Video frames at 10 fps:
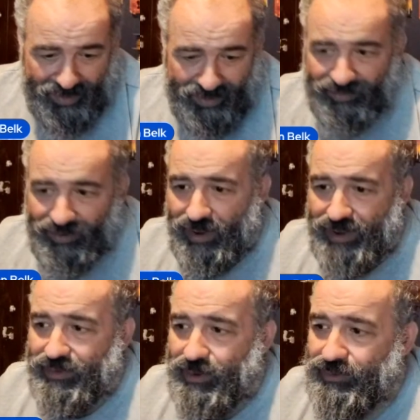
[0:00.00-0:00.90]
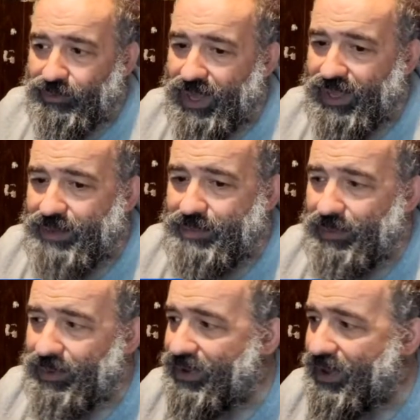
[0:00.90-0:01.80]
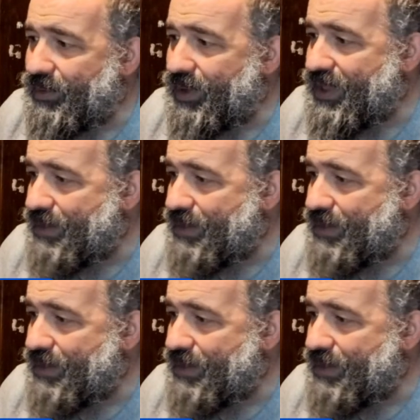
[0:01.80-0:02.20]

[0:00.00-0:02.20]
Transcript: sorry, folks, we're not going to be able to talk about that